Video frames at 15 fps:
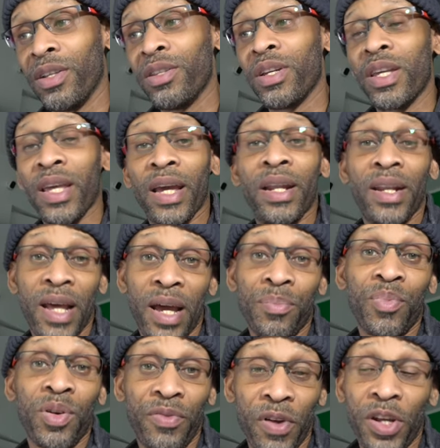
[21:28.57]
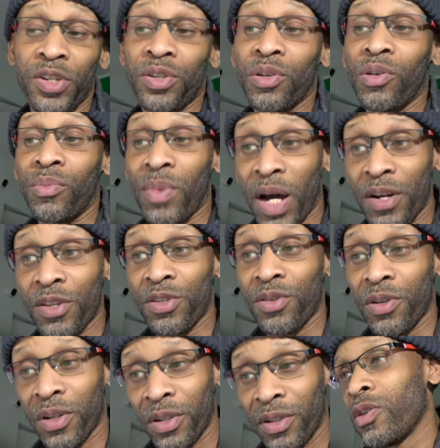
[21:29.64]
to get that professional
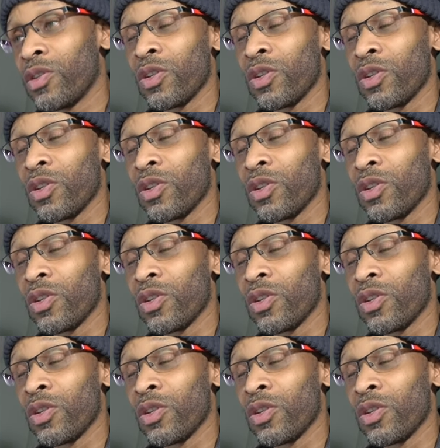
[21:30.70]
monitoring.